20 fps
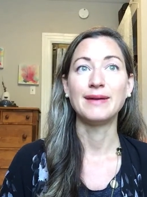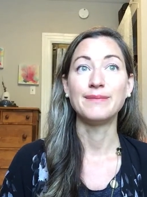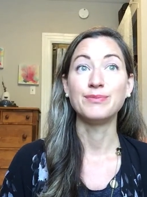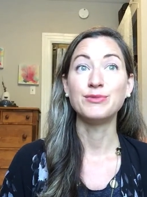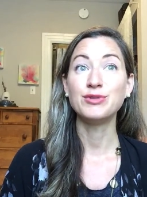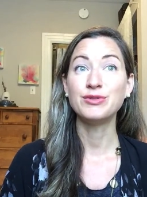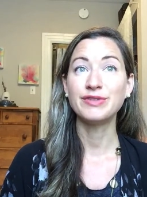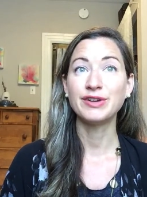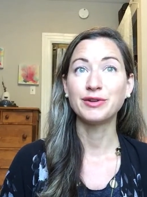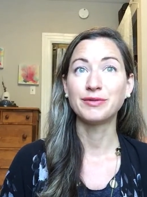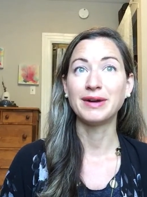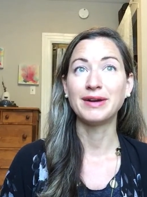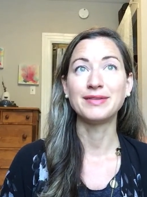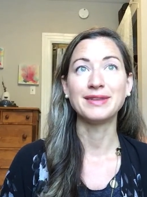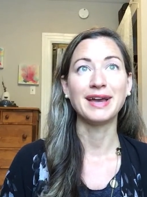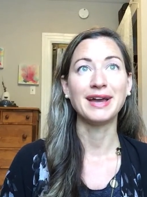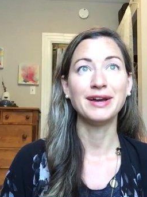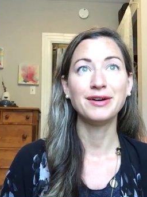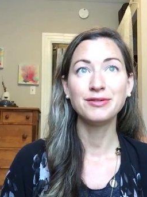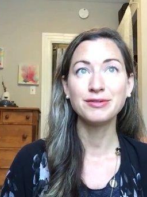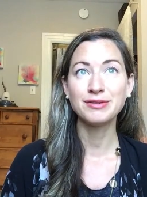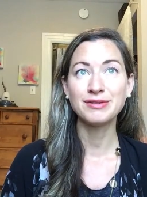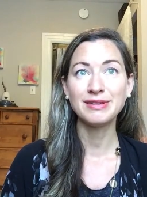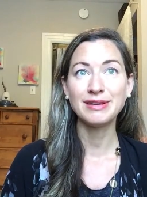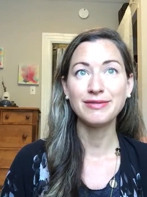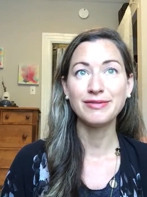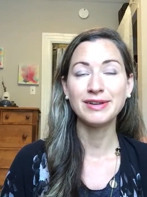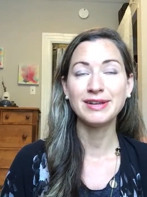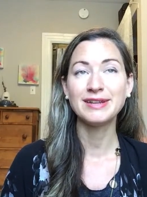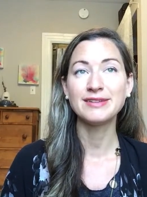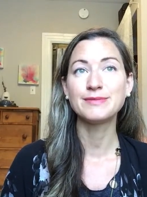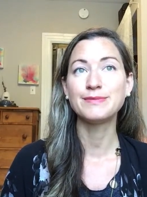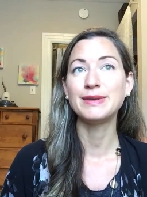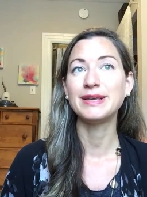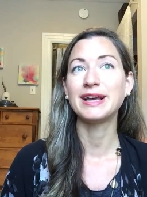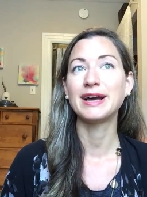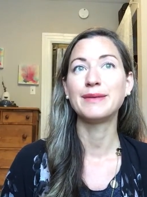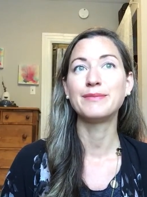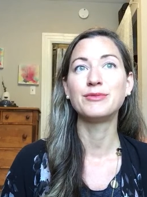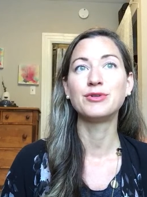moving around the house even has
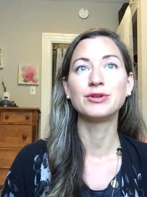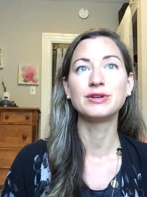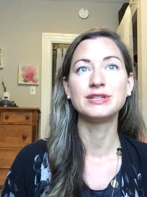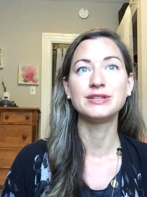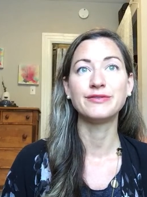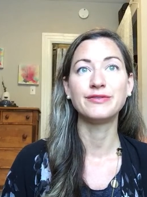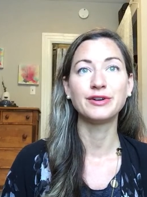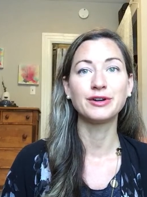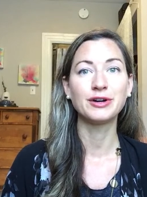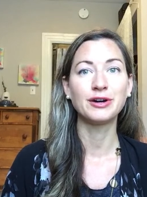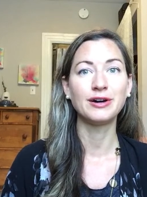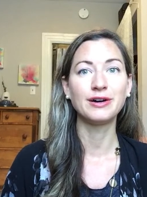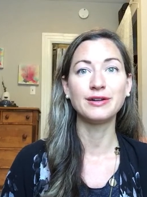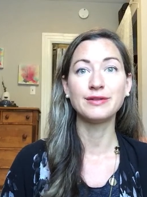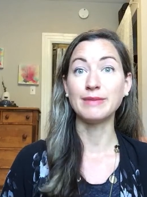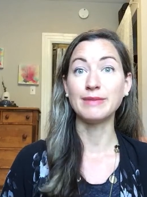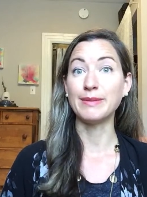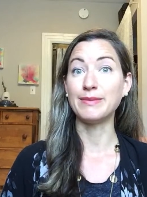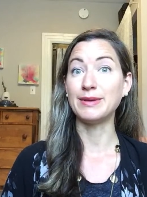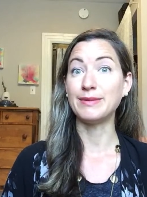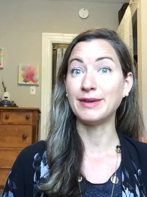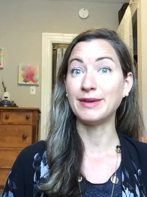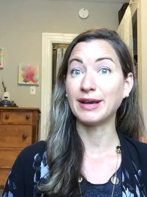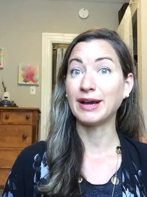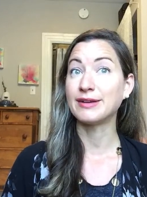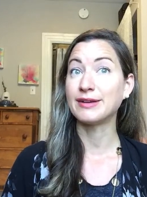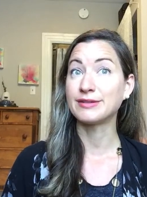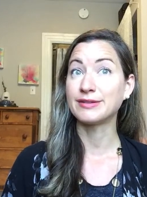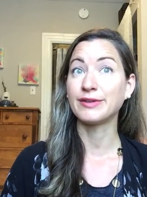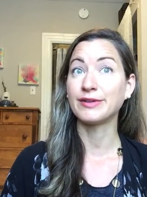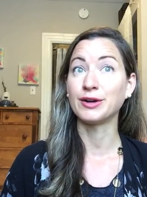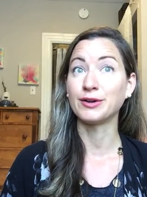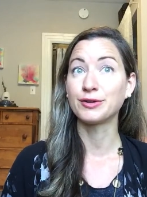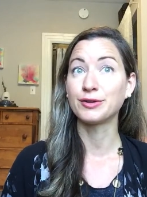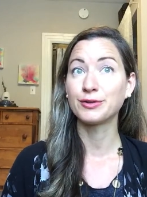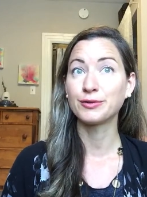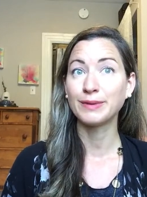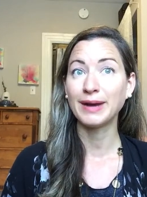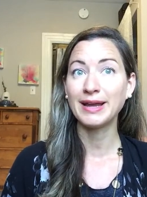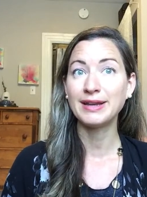become more difficult, maybe because of
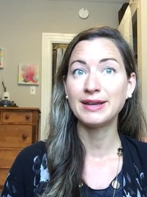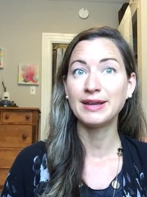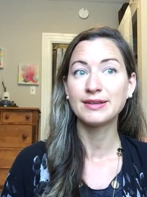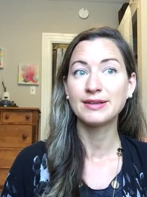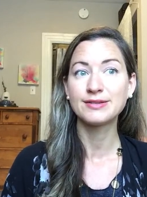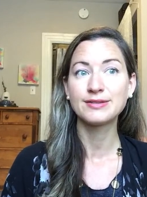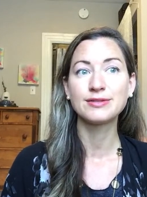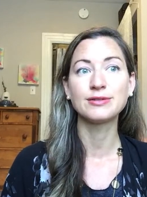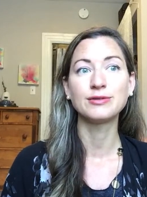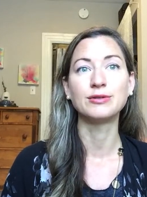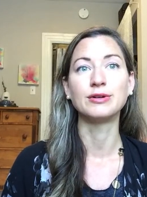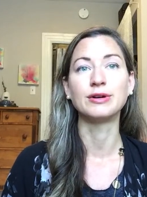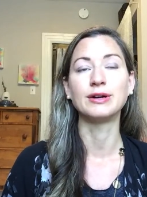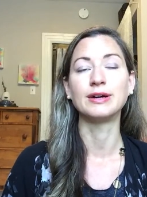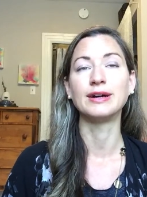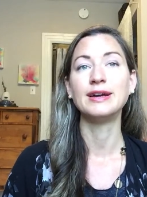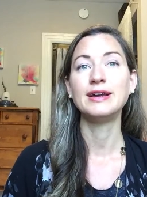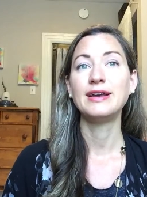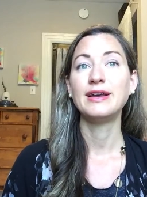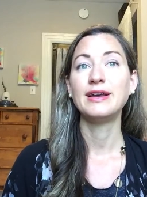arthritis or